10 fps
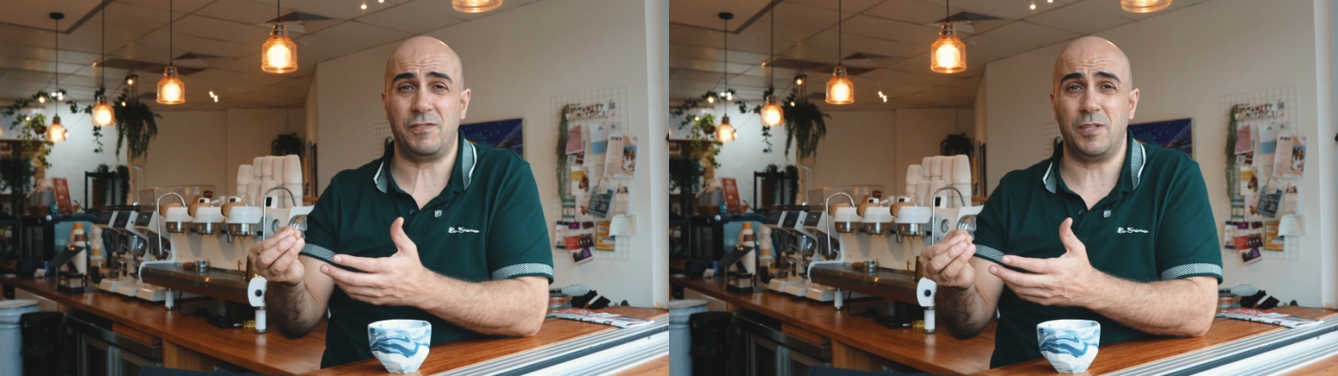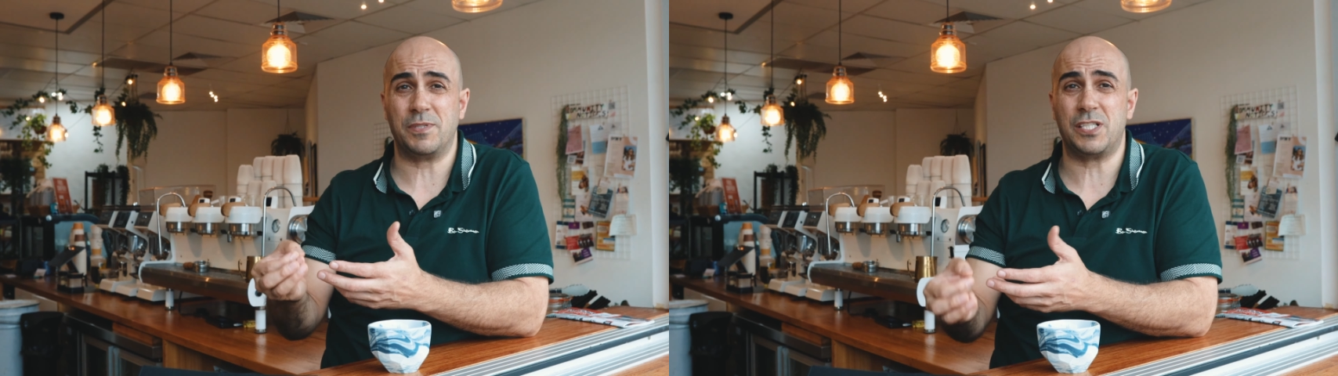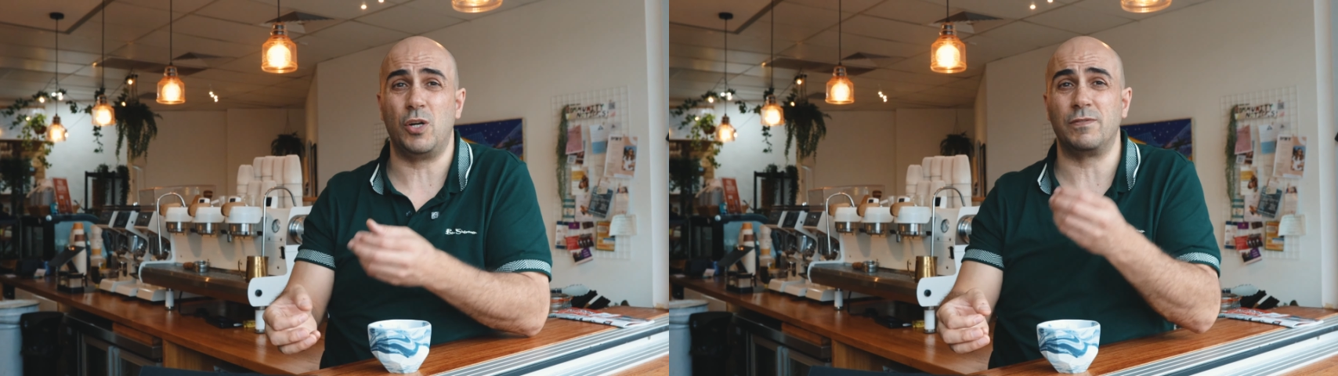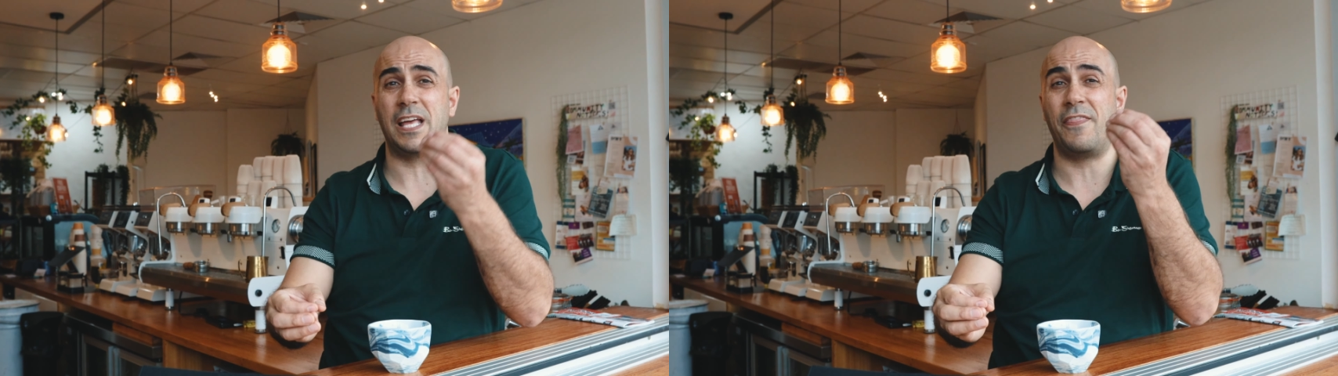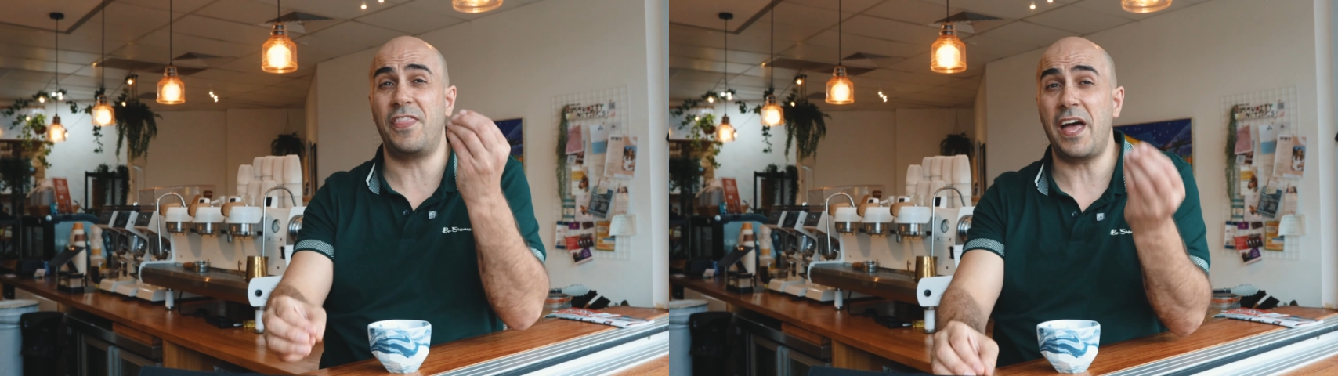for themselves,
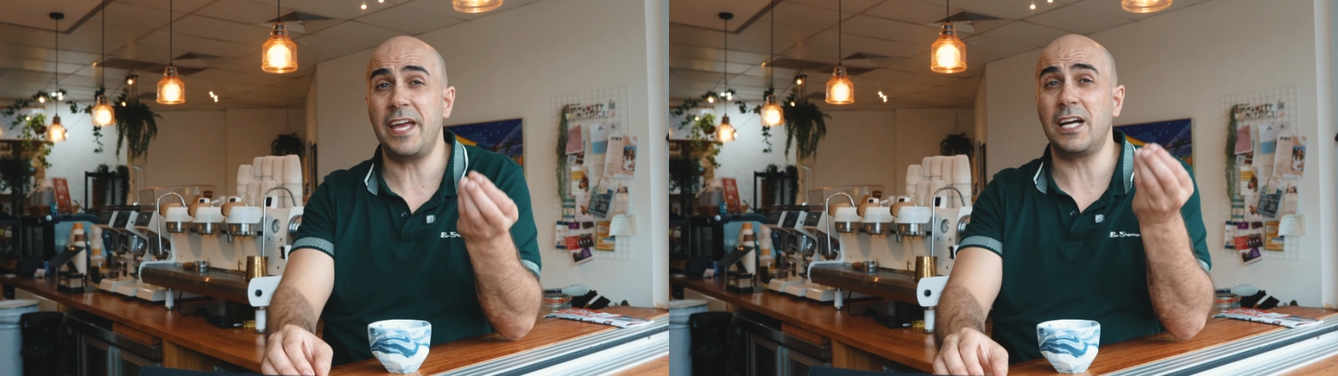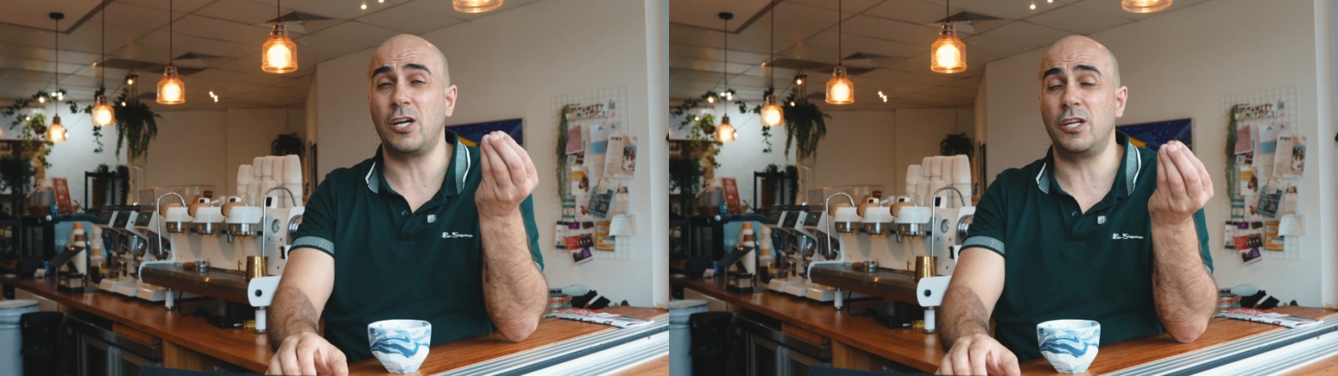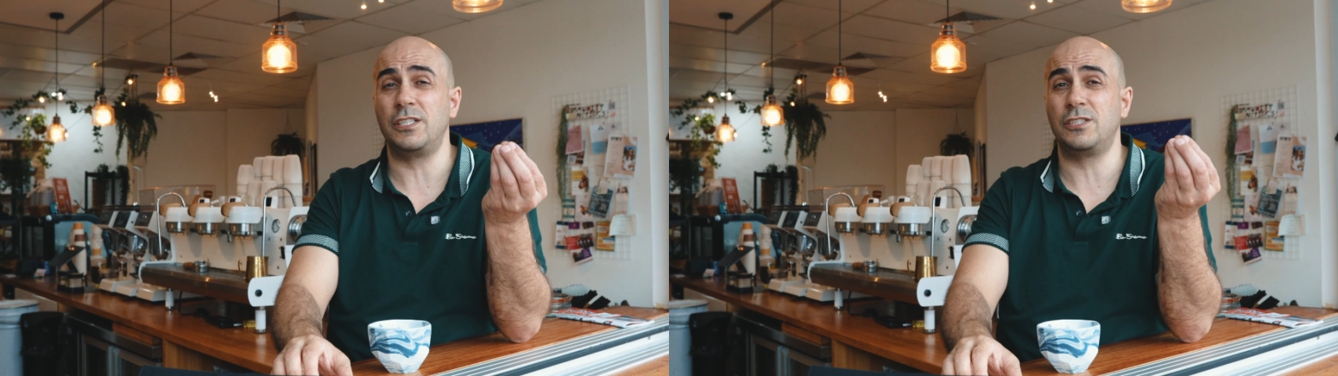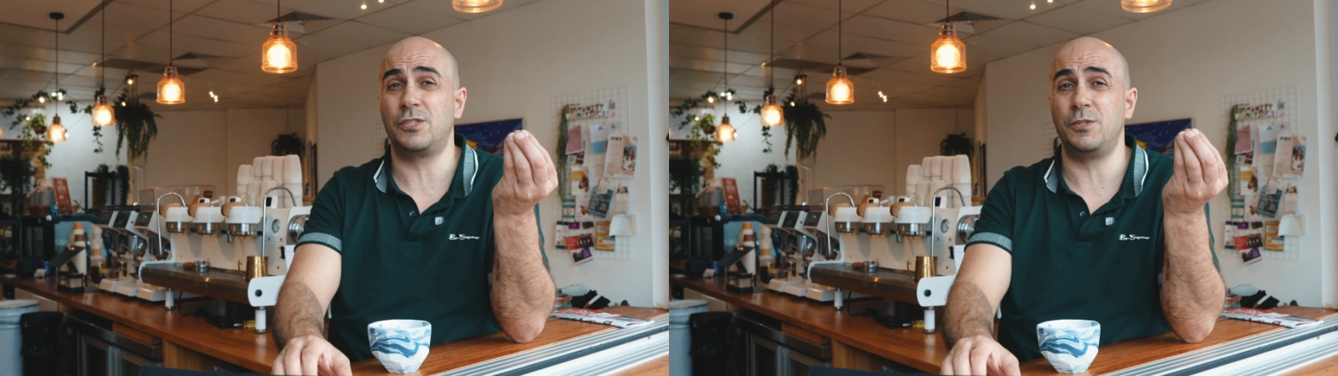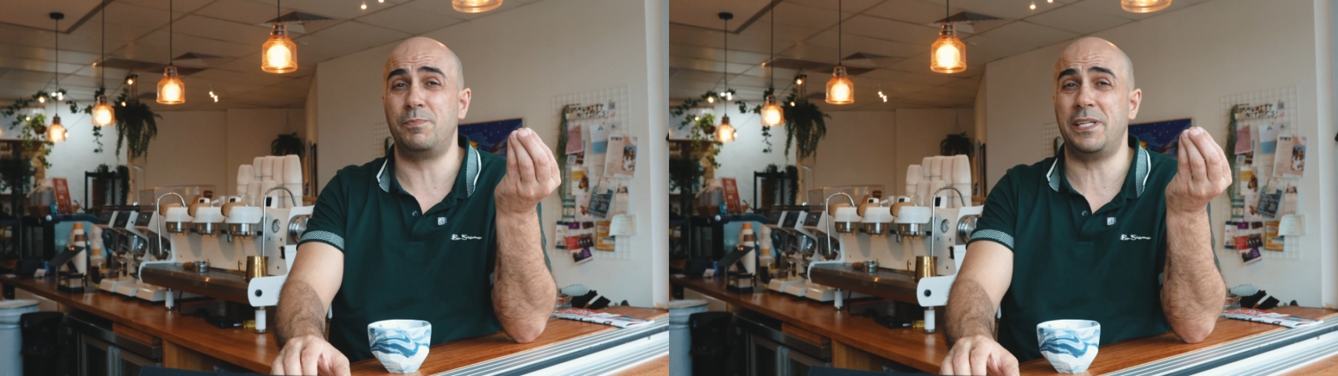and they are going
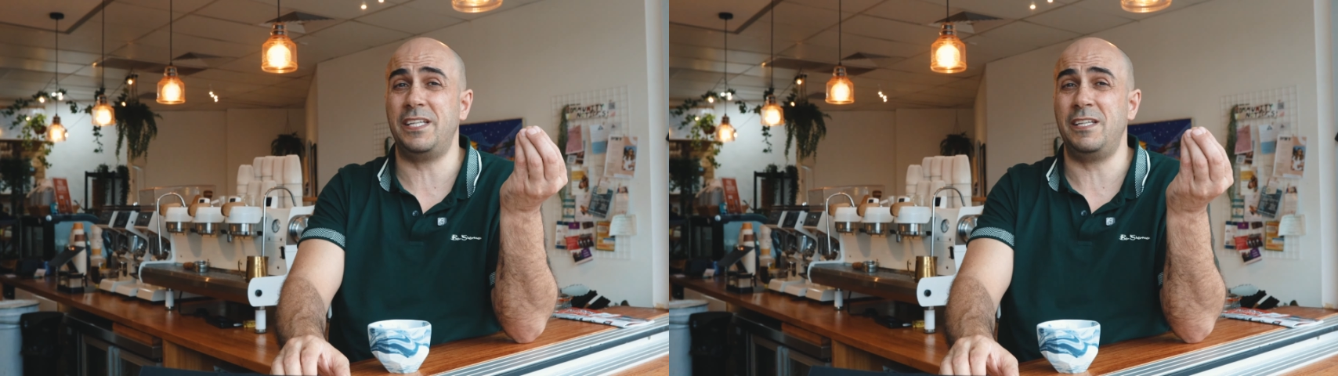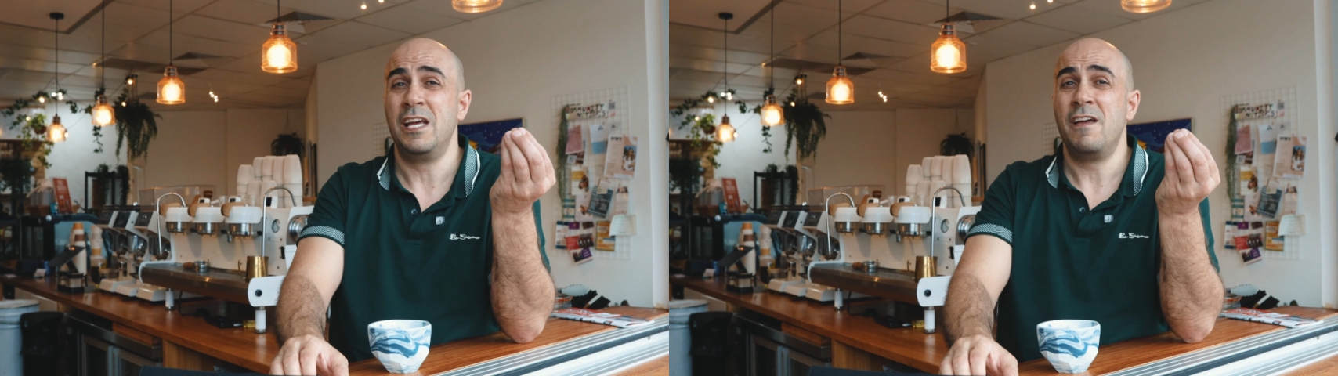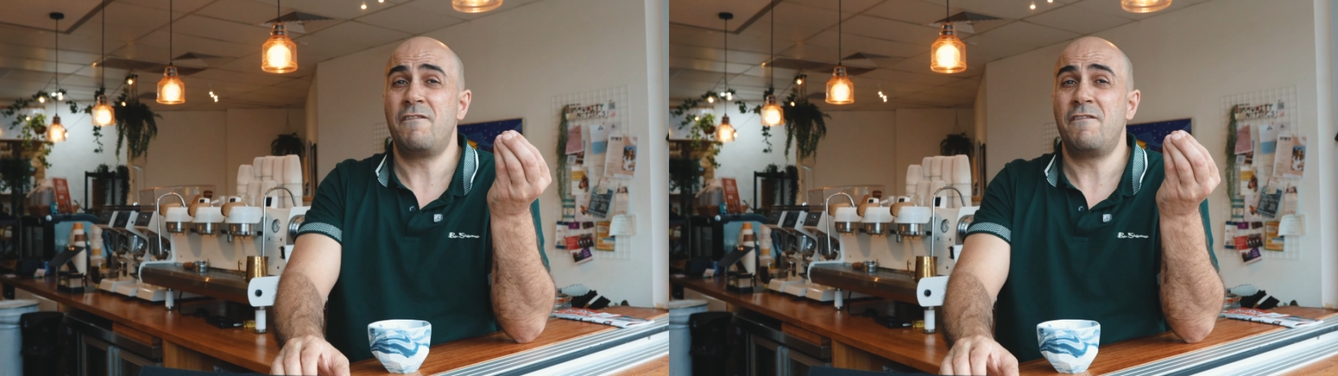to be